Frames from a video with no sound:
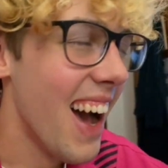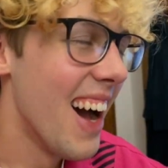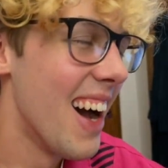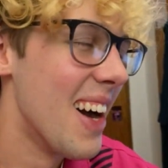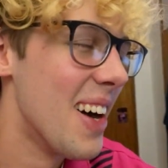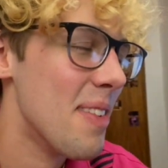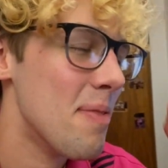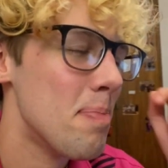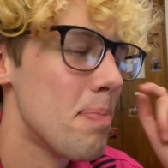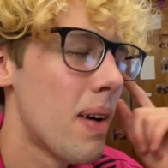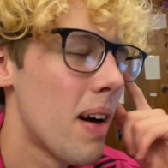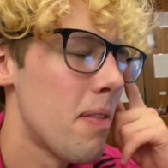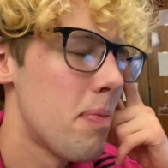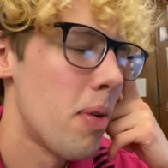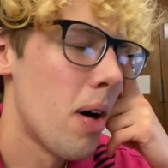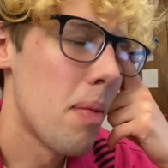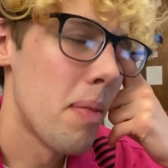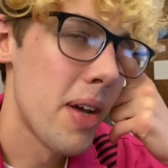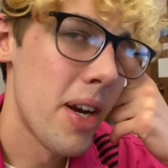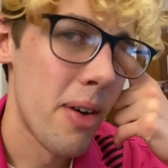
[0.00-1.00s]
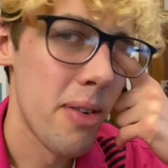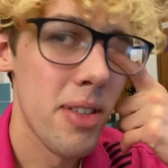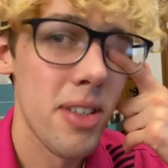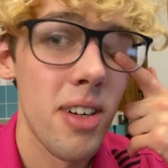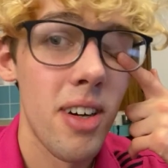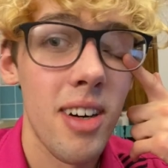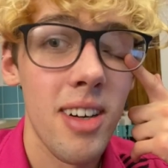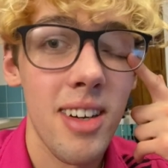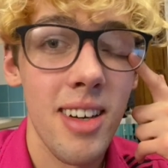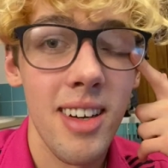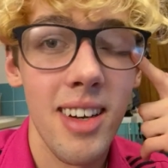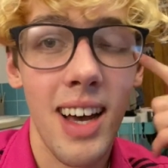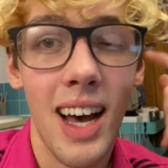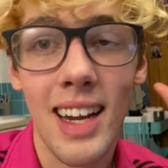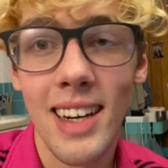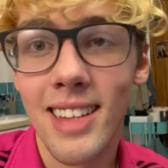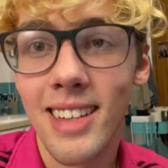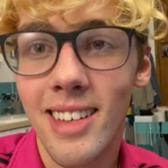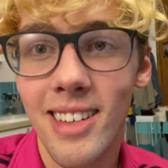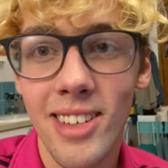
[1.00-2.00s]
um, but I've put all my notes in order,
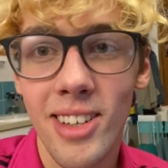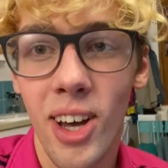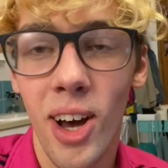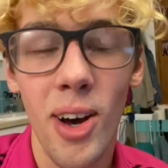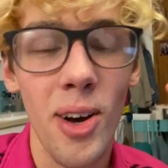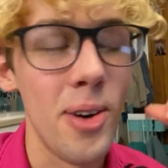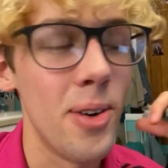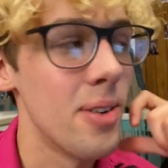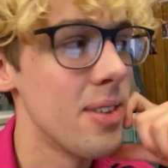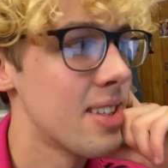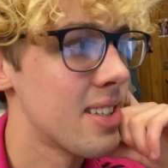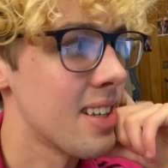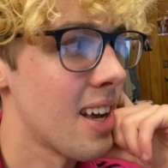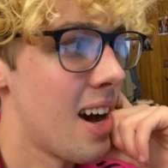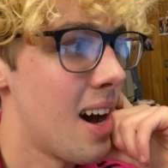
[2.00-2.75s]
added little codes.